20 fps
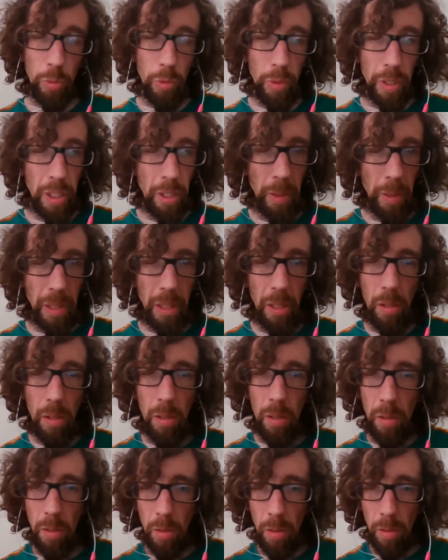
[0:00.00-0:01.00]
Here we
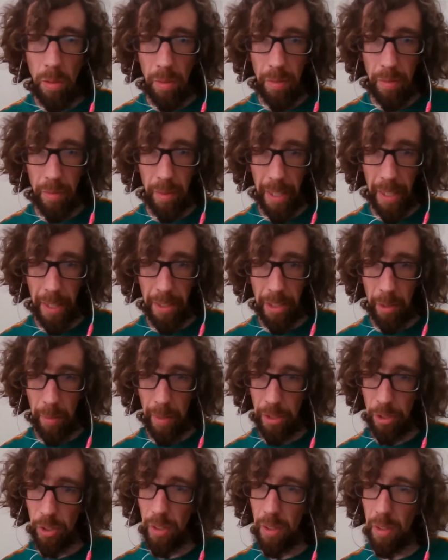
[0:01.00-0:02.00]
go. Ask
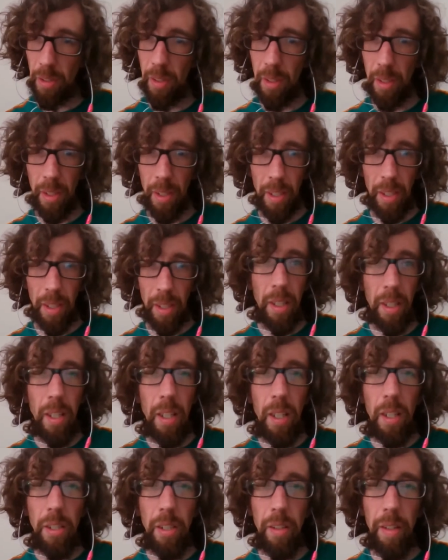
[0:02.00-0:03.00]
question.
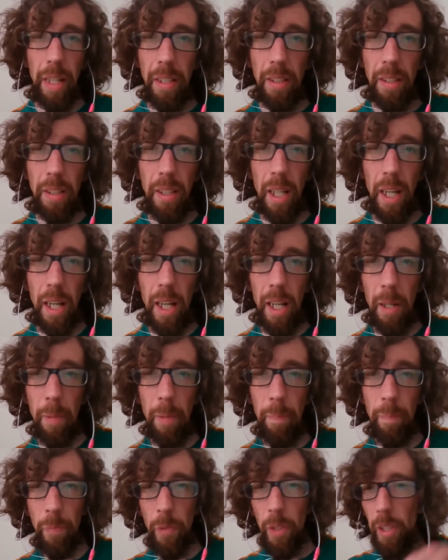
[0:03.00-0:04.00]
Great.
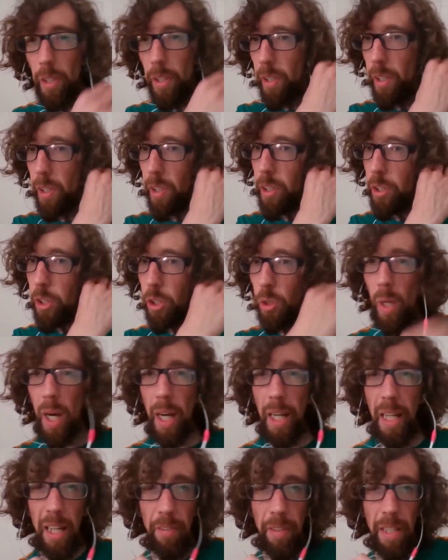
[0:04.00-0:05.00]
Do I
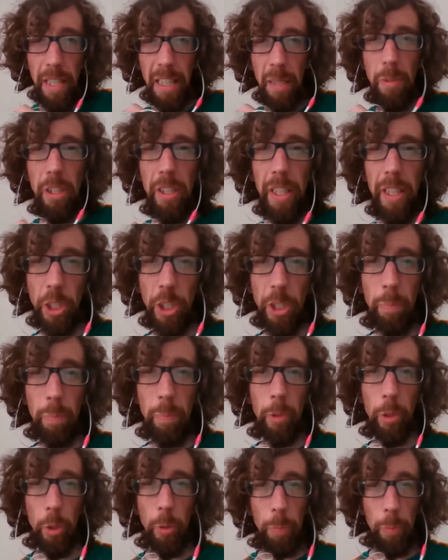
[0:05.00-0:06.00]
have a communications
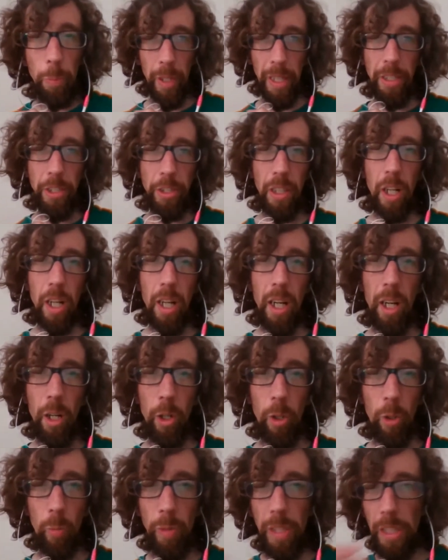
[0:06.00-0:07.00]
blueprint
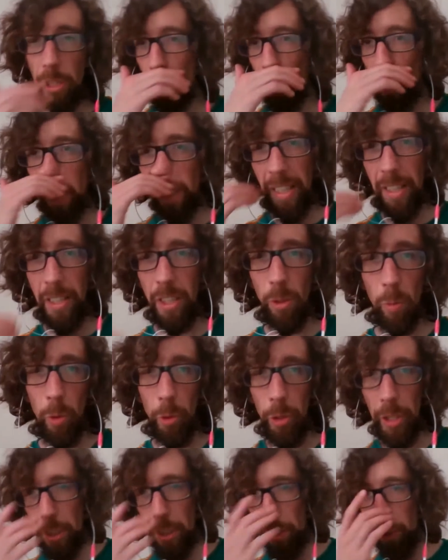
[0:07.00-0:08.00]
or resource list or
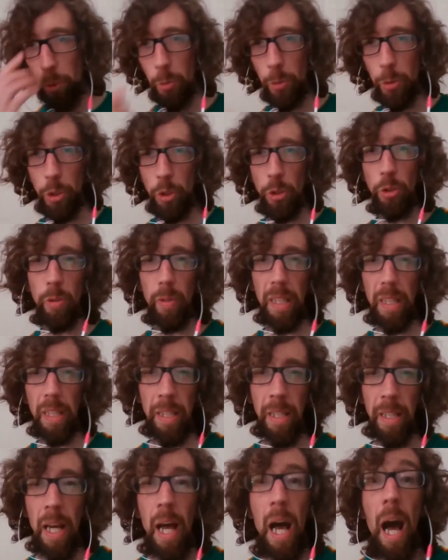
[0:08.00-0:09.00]
Rolodex of tools you use or
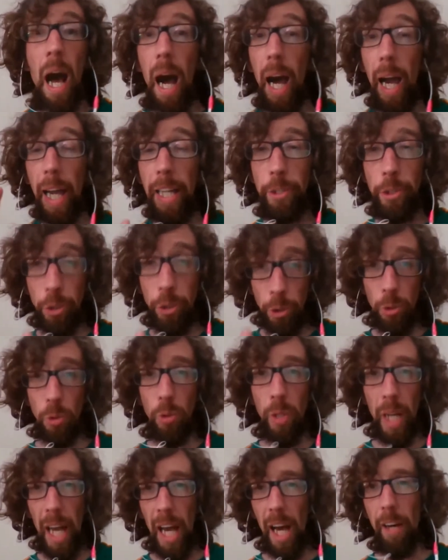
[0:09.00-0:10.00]
recommend? I do
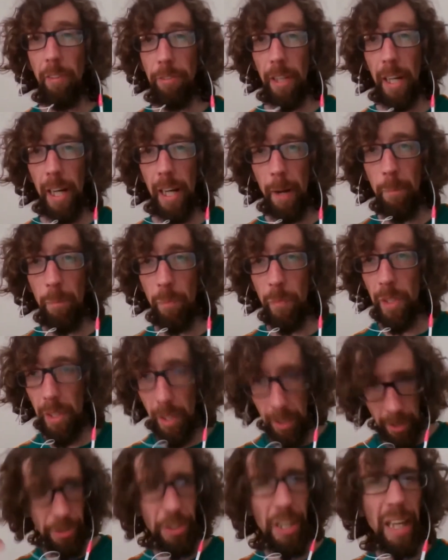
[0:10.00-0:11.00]
have
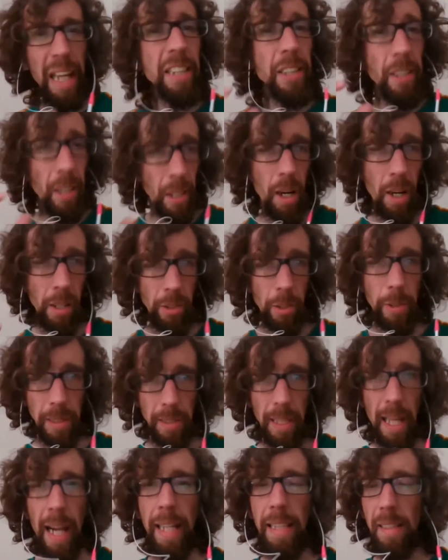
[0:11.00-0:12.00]
things along those
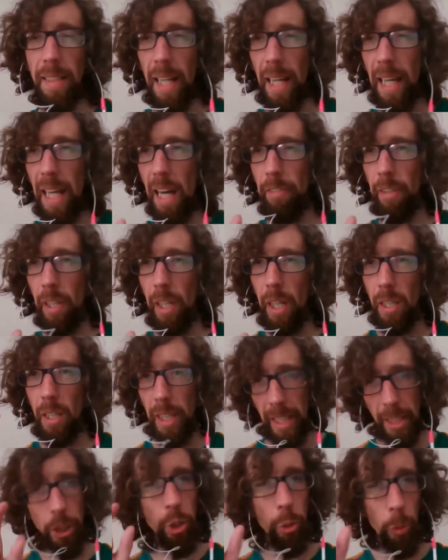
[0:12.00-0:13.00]
lines. I have
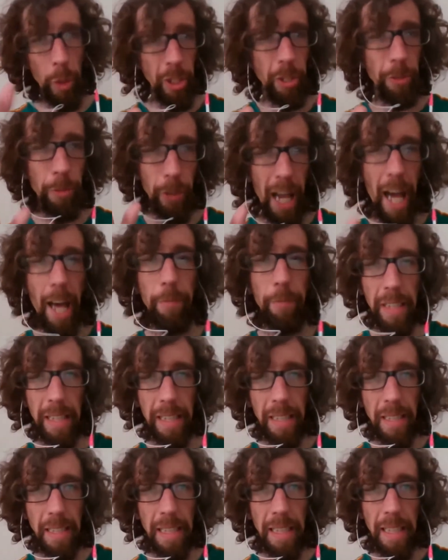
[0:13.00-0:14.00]
like a Twitter for
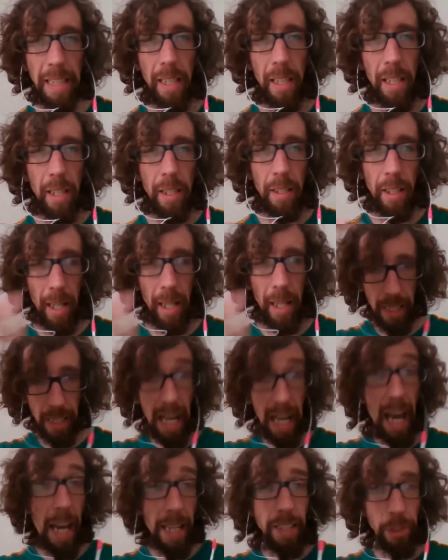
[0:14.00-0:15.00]
advocacy
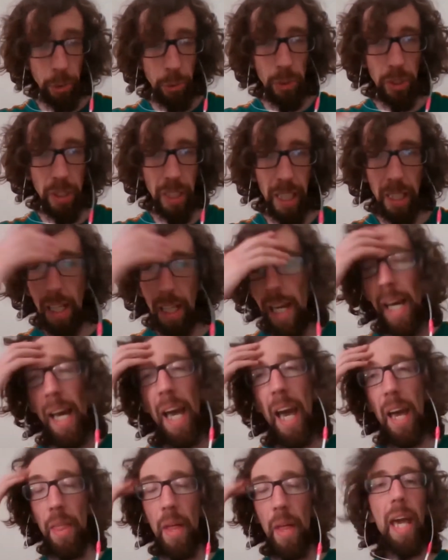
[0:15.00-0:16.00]
guide toolkit,
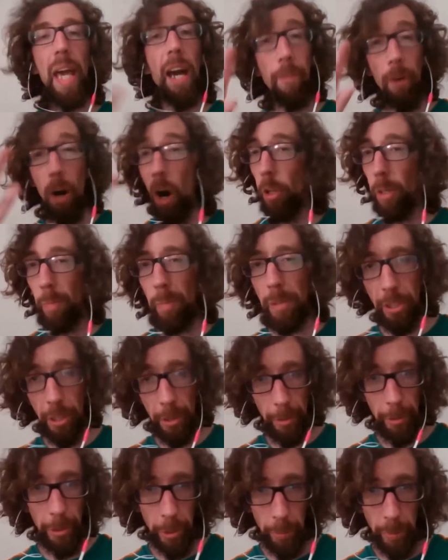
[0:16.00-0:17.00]
and then I have all the
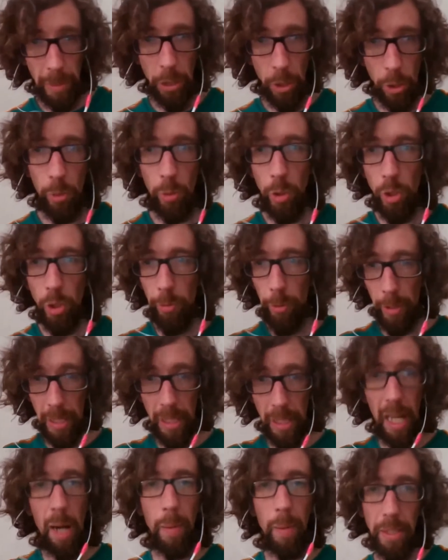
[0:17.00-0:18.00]
materials we used for the
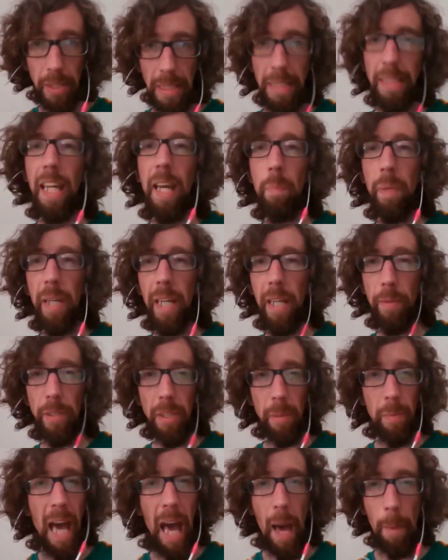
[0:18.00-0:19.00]
Not One Seat campaign, which
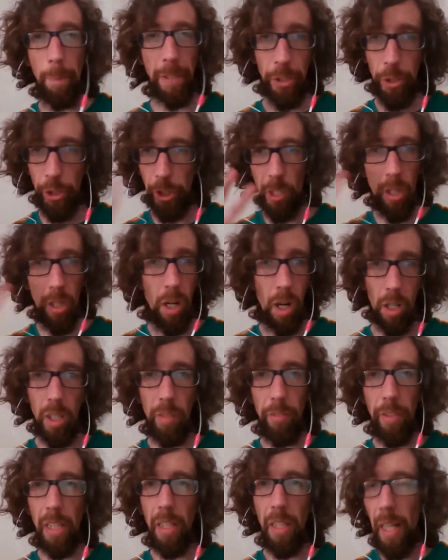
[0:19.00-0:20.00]
I'm happy to share all
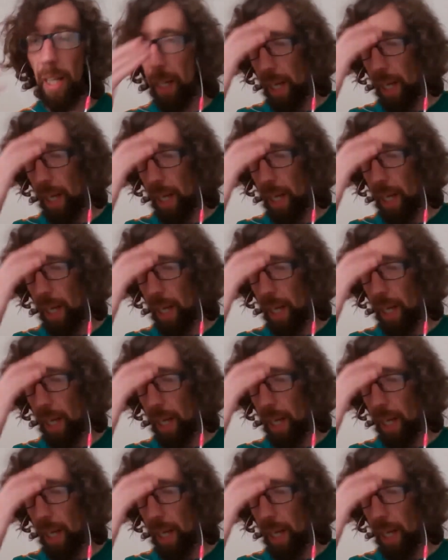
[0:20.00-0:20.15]
of it.